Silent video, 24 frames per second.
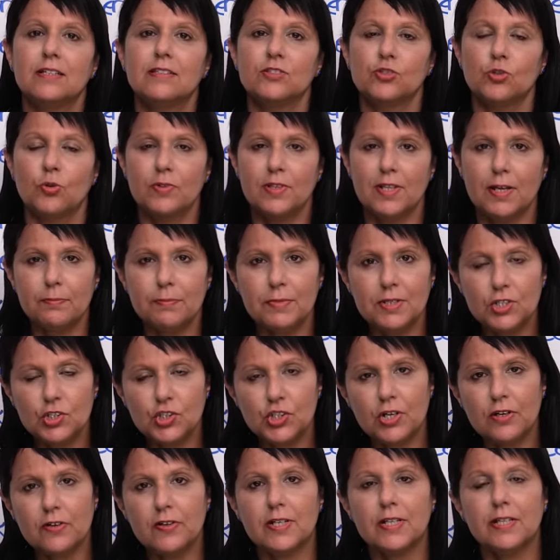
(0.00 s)
So let me
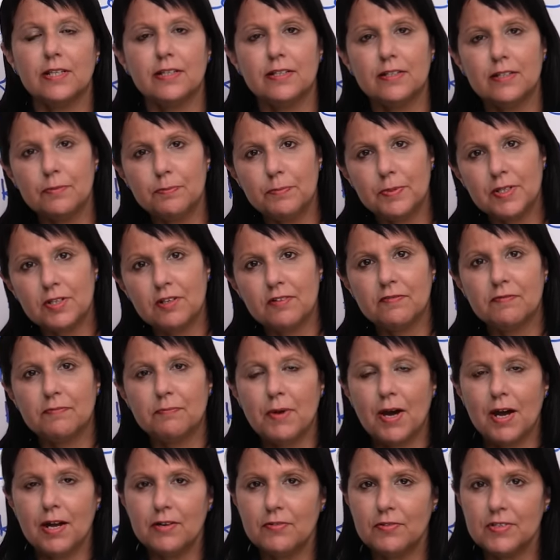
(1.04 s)
share a little bit of
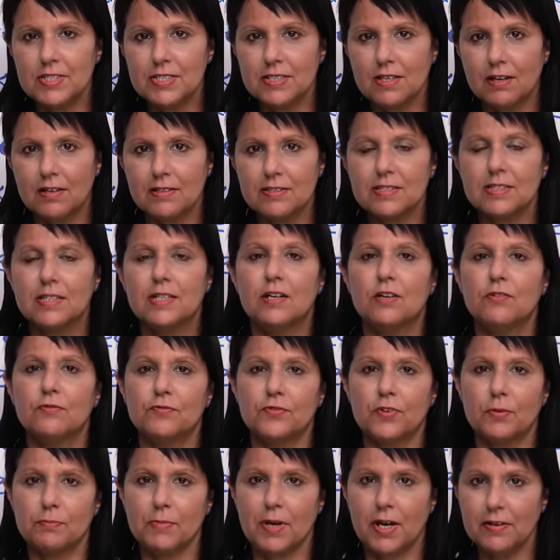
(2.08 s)
my results
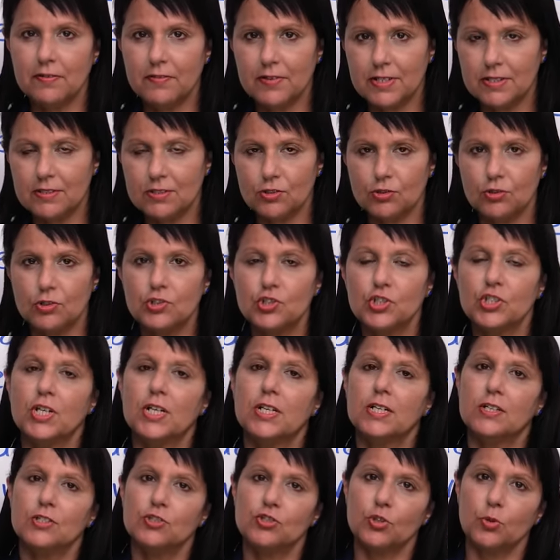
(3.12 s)
from my research
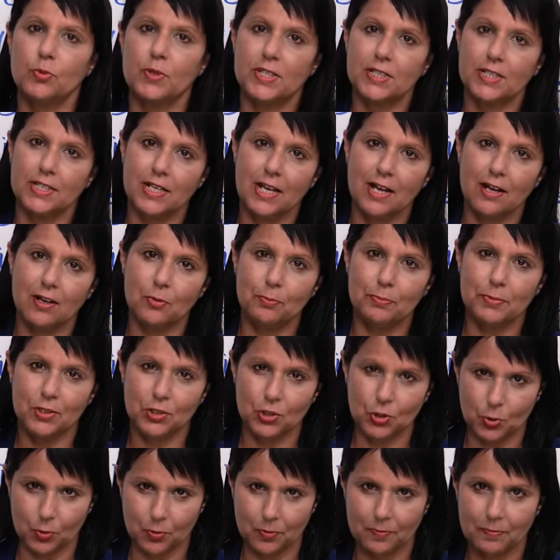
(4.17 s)
so it can help
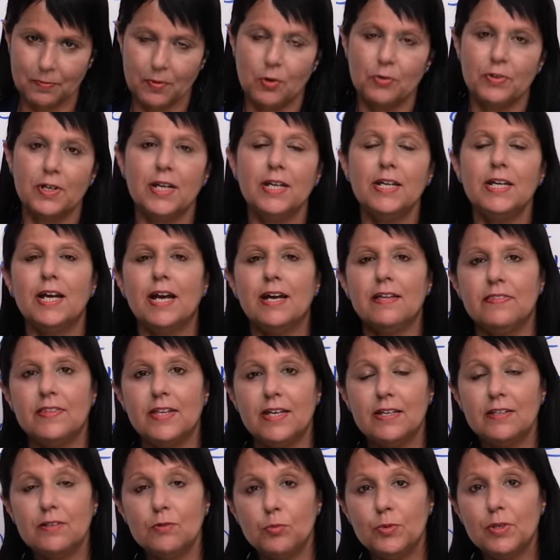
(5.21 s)
you, okay? And
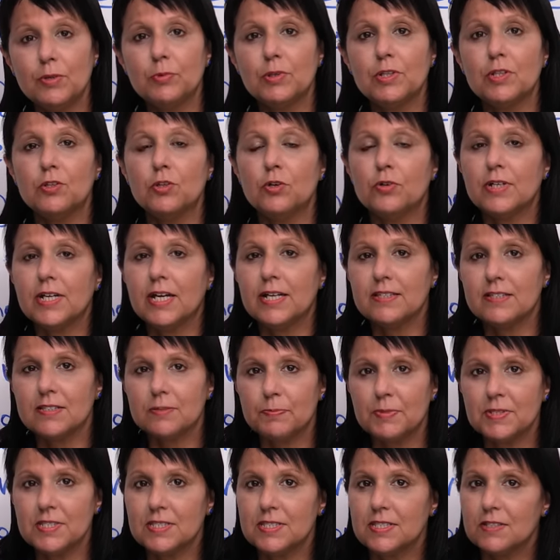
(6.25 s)
then we will look at
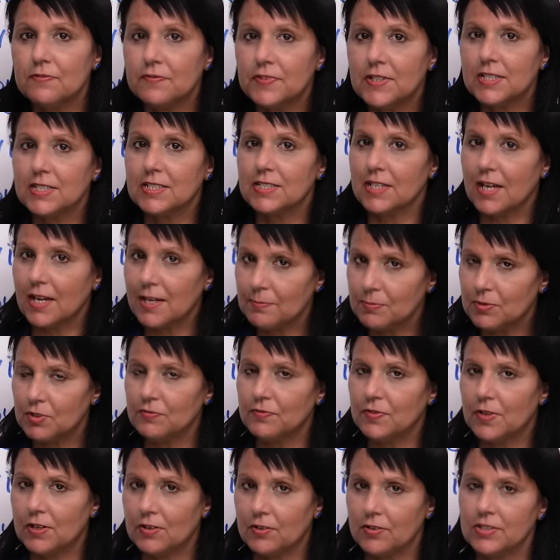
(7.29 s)
specific types
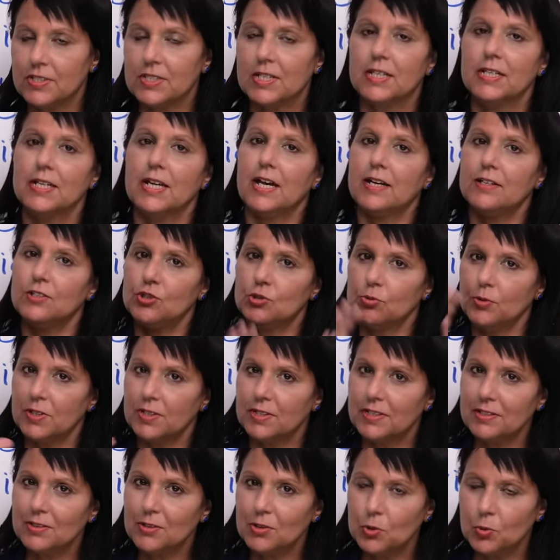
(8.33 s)
of errors and do a
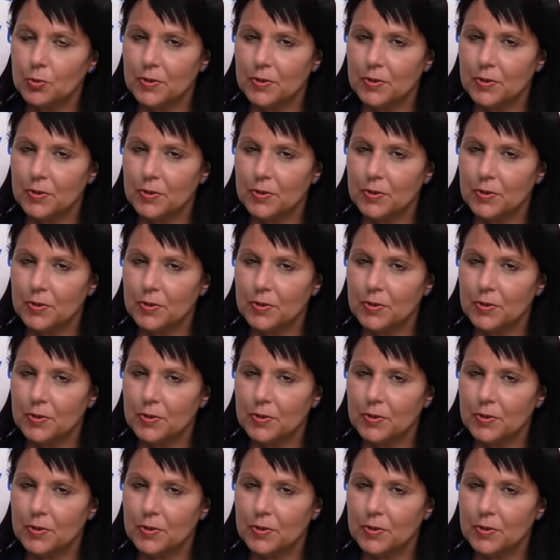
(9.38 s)
little